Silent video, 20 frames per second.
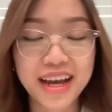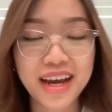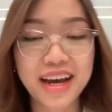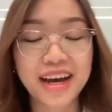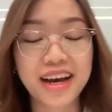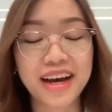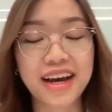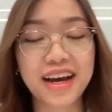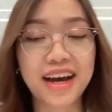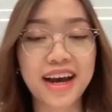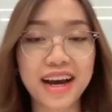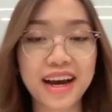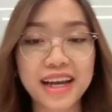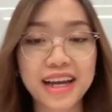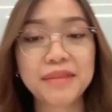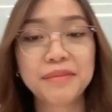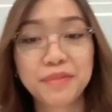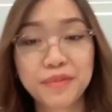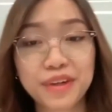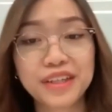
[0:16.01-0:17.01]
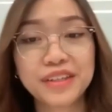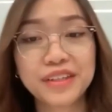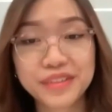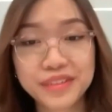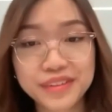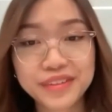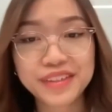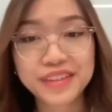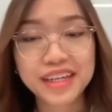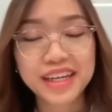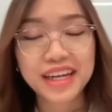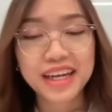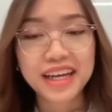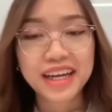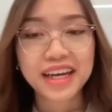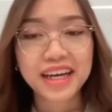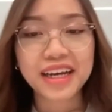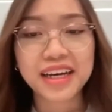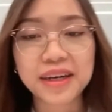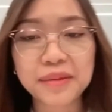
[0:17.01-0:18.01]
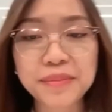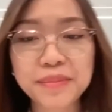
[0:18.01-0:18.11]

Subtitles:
I am Rachel, a